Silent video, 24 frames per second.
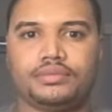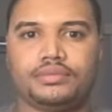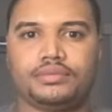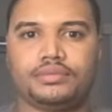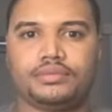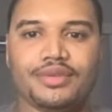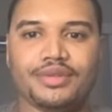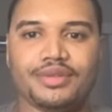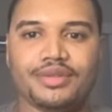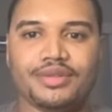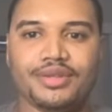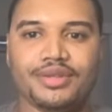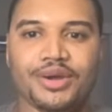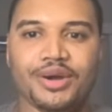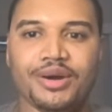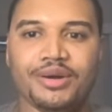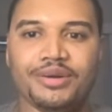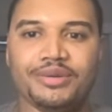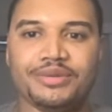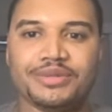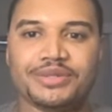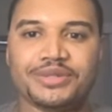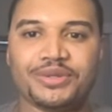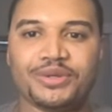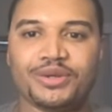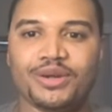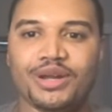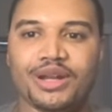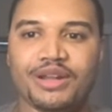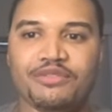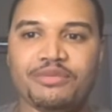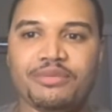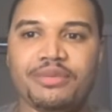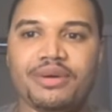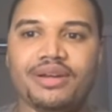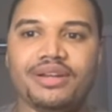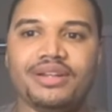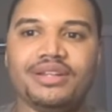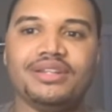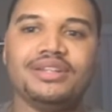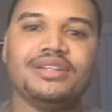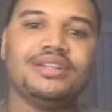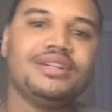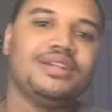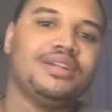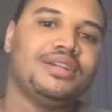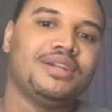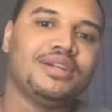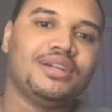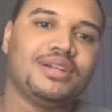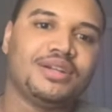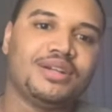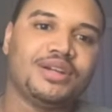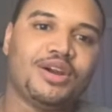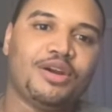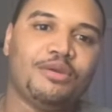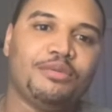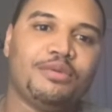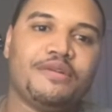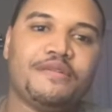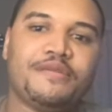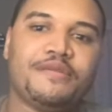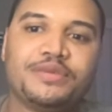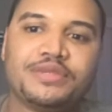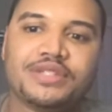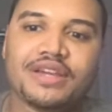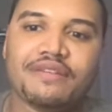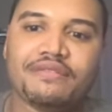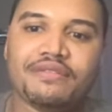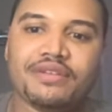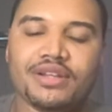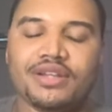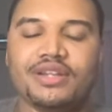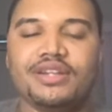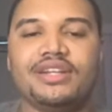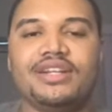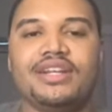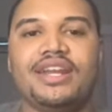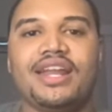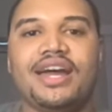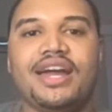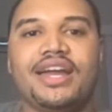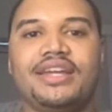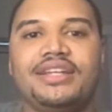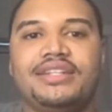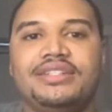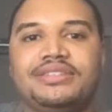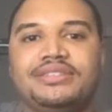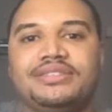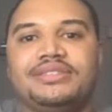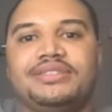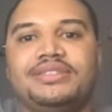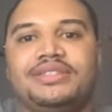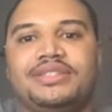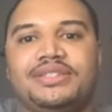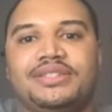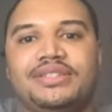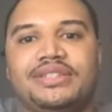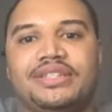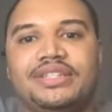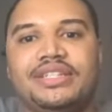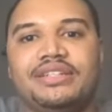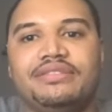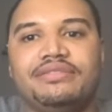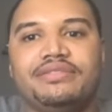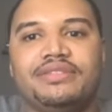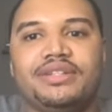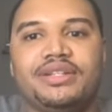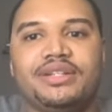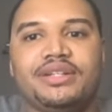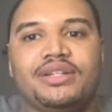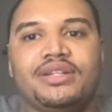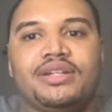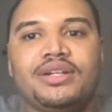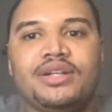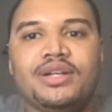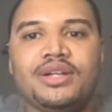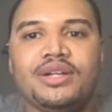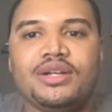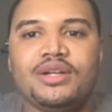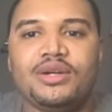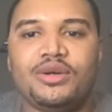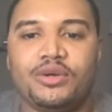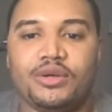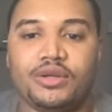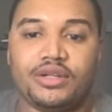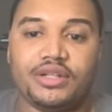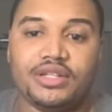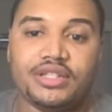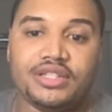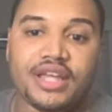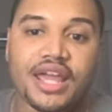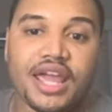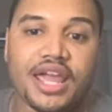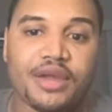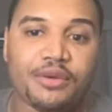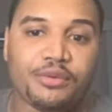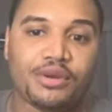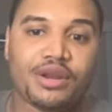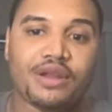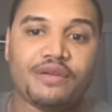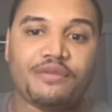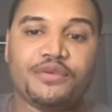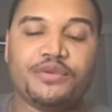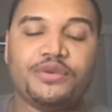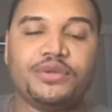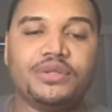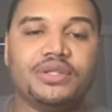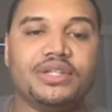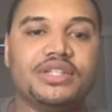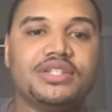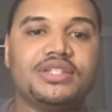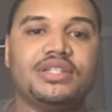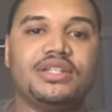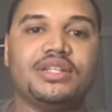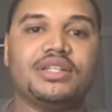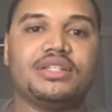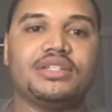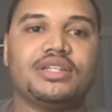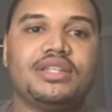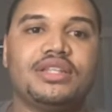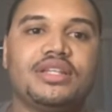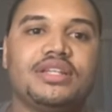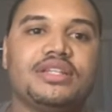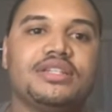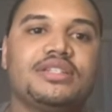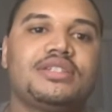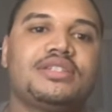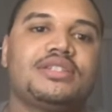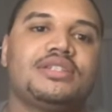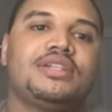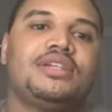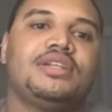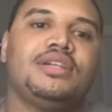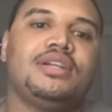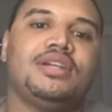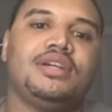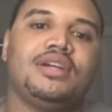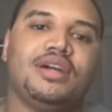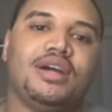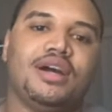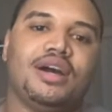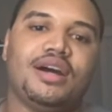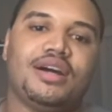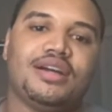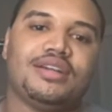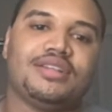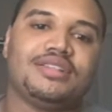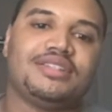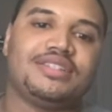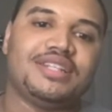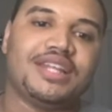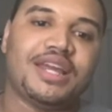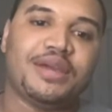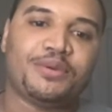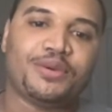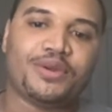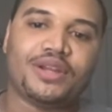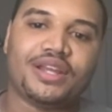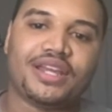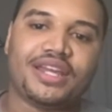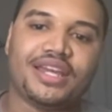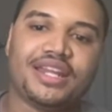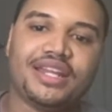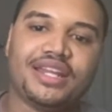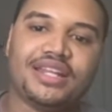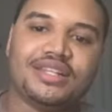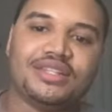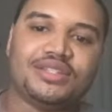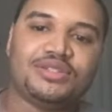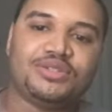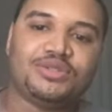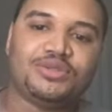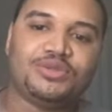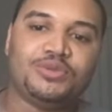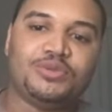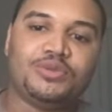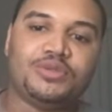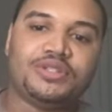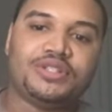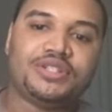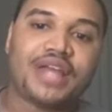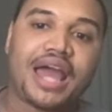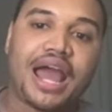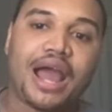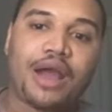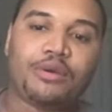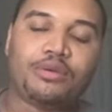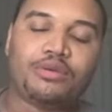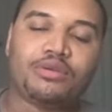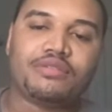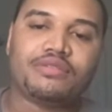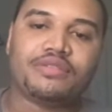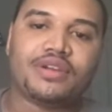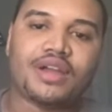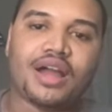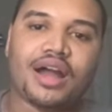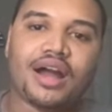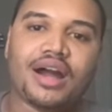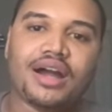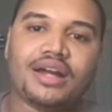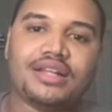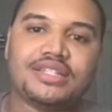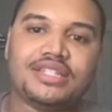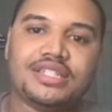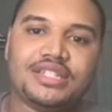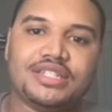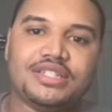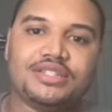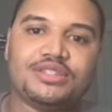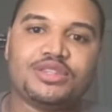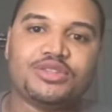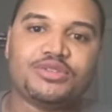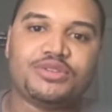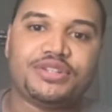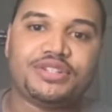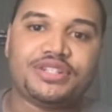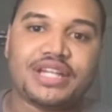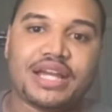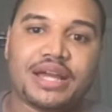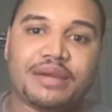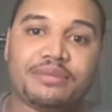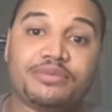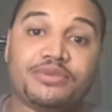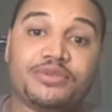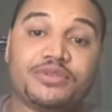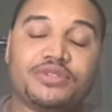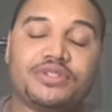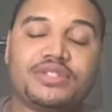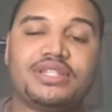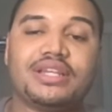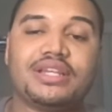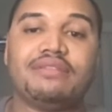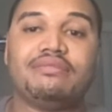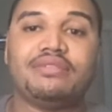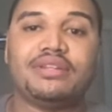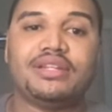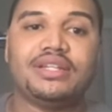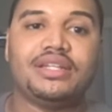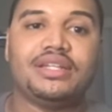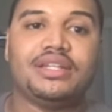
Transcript: Yo, what's going on, everybody? Hope everyone's having a good night, good evening, or good day whenever you're listening to this. Today, we're going to get into Tower of God, Season 3, Chapter 70.